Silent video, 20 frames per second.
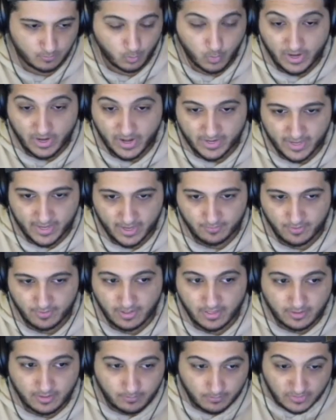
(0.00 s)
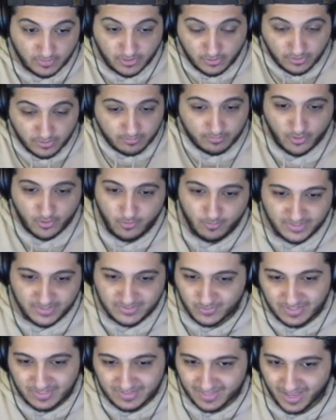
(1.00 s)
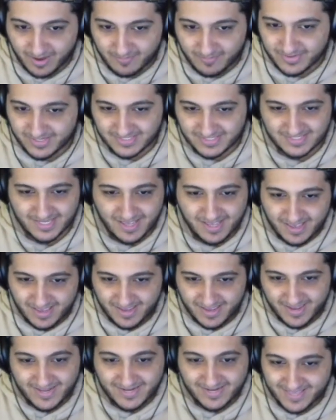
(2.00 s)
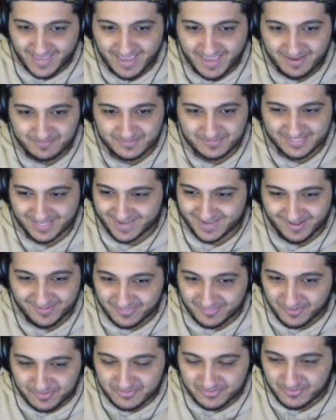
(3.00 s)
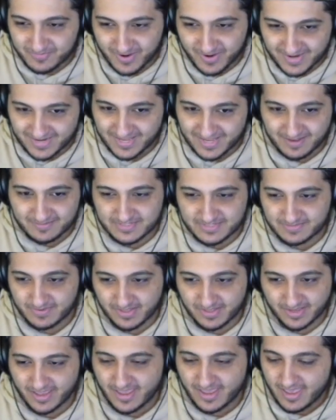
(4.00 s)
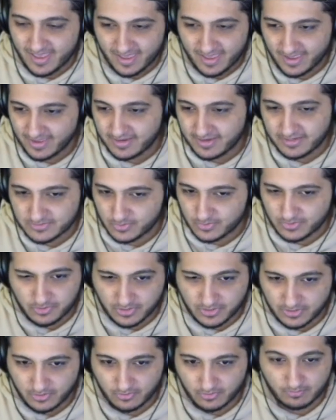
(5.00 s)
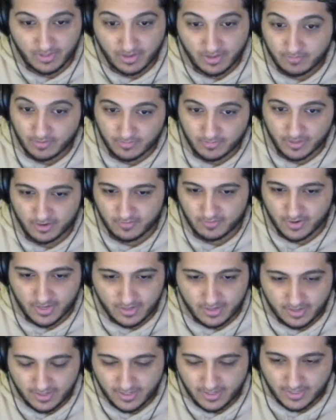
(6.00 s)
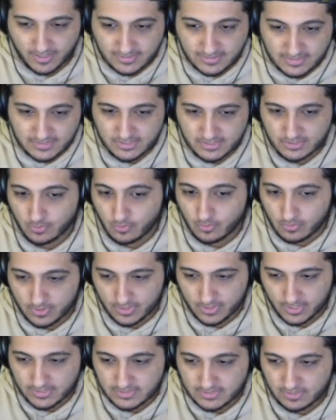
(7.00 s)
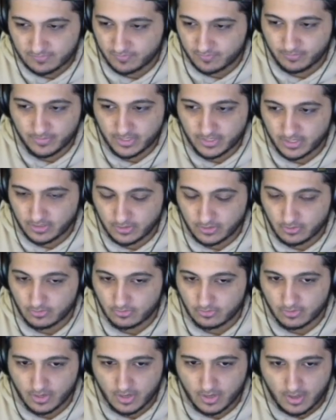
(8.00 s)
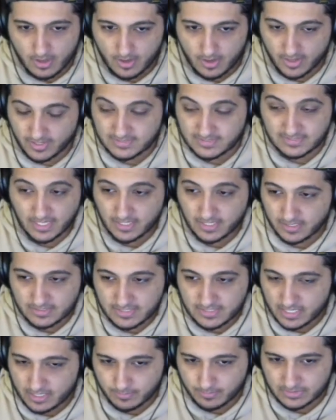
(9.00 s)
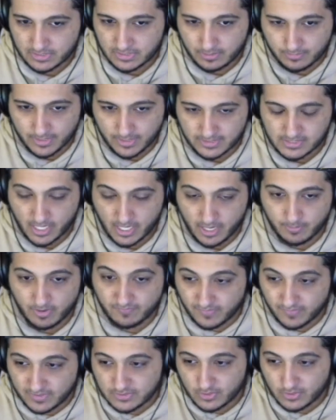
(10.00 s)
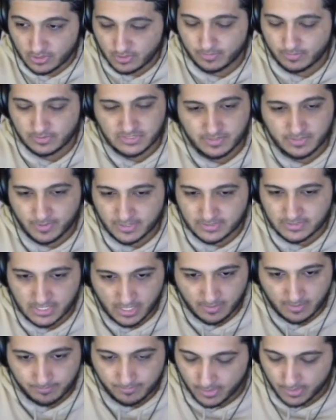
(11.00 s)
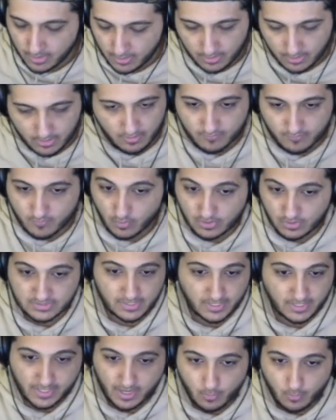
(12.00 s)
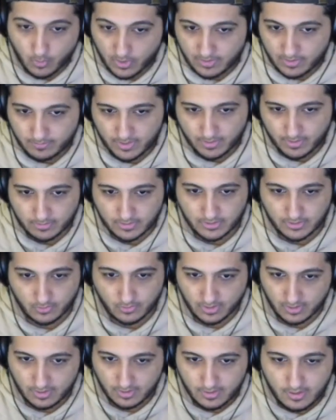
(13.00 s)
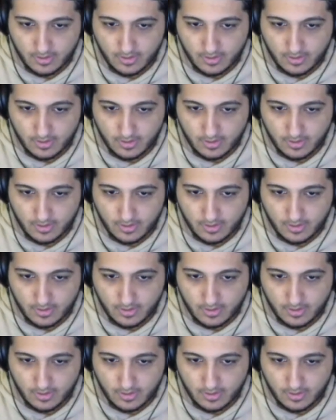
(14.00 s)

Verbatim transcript: when I can, right? Like literally, bro, between lobbies in games, like I'll look through my D Ms and be like, hey, here's what you can do, blah, blah, blah, right? Because it's so easy for me to do and it's not going to take up a ton of my time. If it took up a ton of my time, of course, like I wouldn't be able to do it,